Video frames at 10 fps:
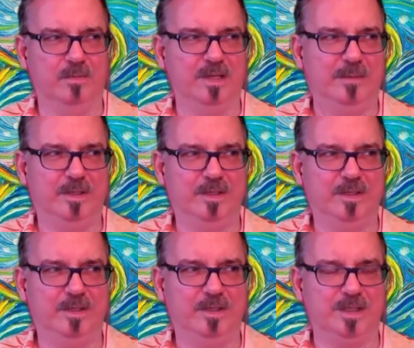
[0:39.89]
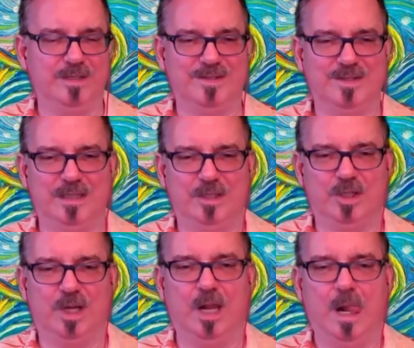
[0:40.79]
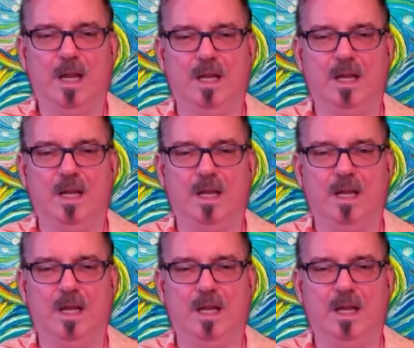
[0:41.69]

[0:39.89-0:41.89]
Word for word: They gave me too much anesthesia.